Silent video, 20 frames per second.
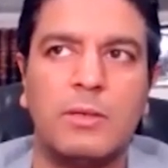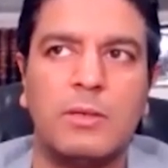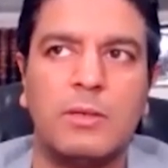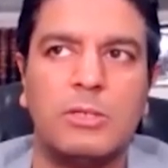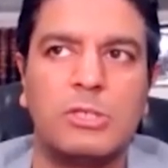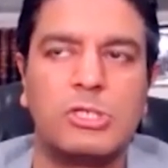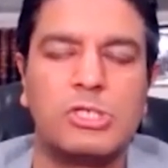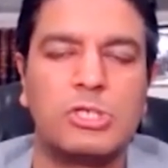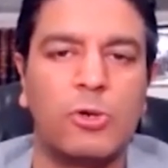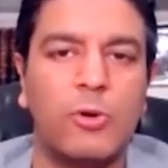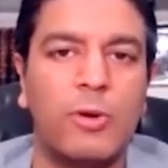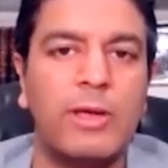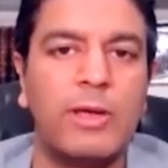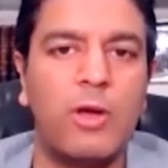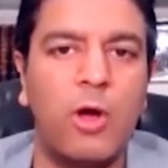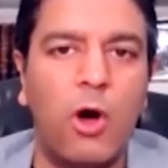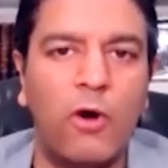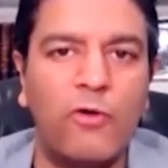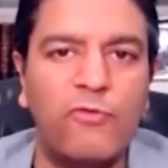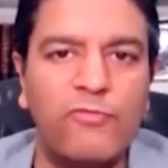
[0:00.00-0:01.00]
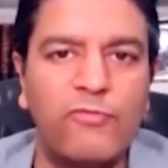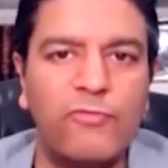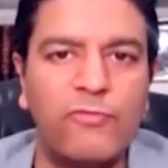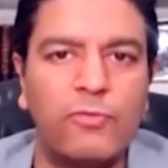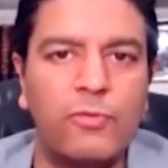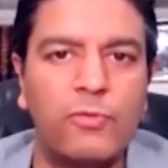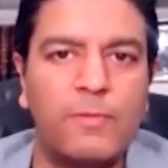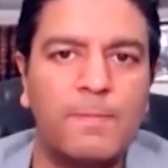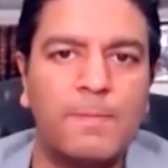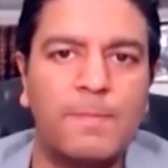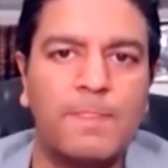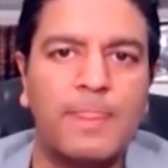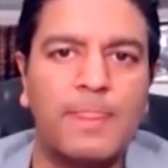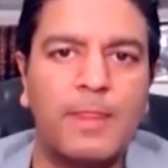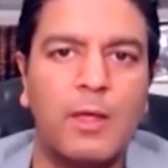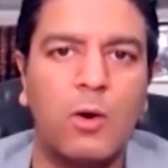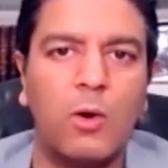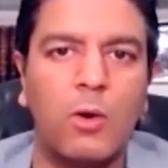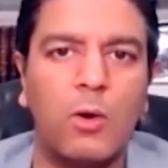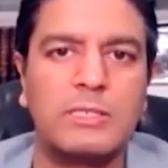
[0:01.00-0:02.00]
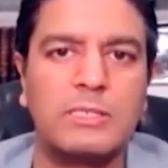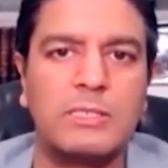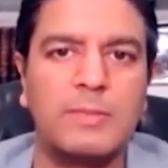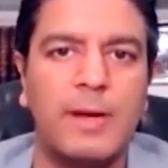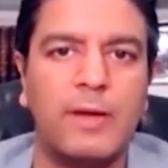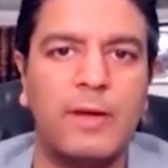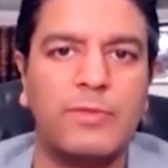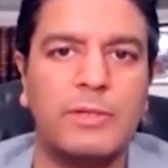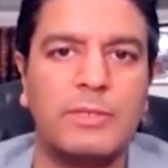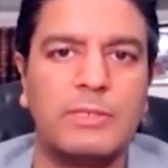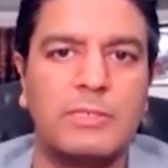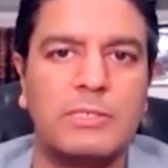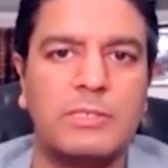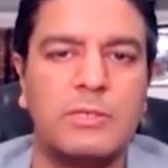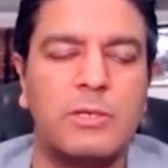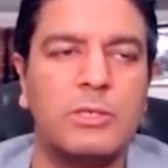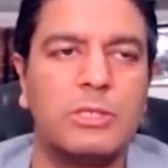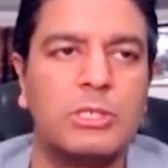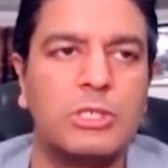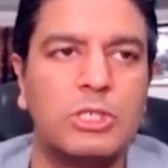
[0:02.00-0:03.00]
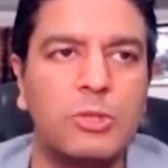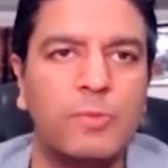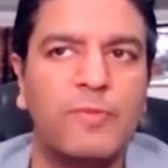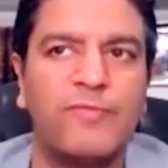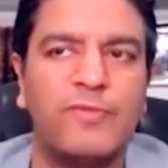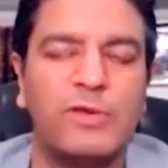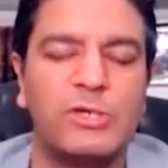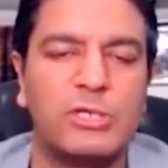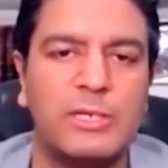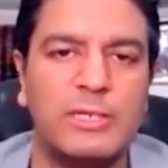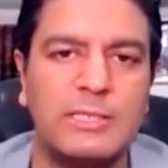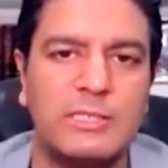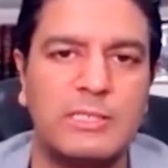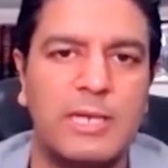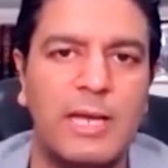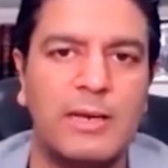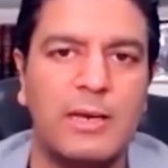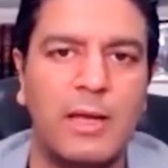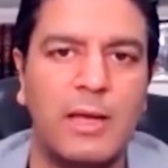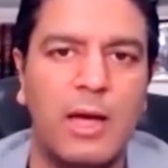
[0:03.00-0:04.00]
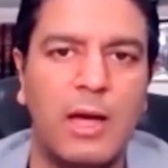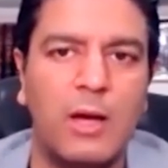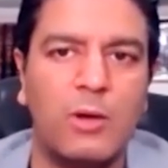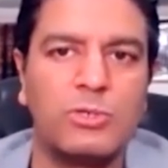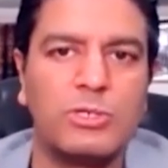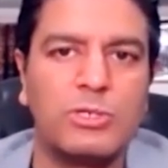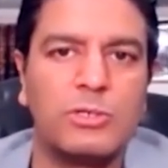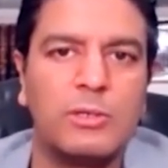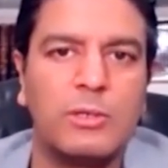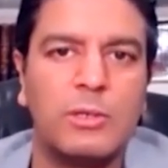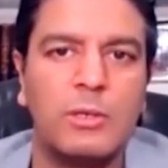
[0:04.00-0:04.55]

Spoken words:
showing off, or it's about this superficially standing out.